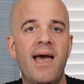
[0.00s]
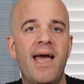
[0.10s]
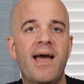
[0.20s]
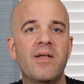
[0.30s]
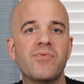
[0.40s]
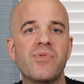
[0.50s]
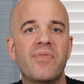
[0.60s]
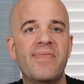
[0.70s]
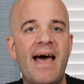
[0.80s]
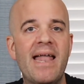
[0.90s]
And
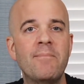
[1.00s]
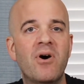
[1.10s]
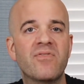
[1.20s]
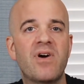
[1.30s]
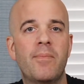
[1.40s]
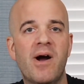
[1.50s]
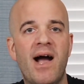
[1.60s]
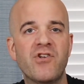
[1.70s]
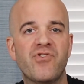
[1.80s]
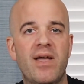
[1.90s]
that amount of
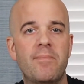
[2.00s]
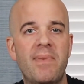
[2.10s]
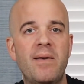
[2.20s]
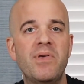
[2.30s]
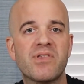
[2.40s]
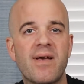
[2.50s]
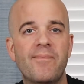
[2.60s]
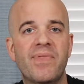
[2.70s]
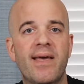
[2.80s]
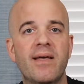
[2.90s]
carbohydrate may be
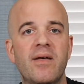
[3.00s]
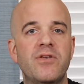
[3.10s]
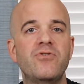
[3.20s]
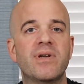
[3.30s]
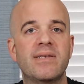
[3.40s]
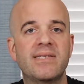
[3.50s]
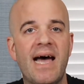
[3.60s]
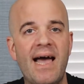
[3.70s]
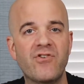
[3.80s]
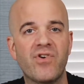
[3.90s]
something that you can
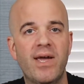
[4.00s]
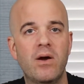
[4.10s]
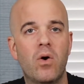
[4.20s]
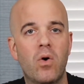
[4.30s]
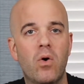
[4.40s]
titrate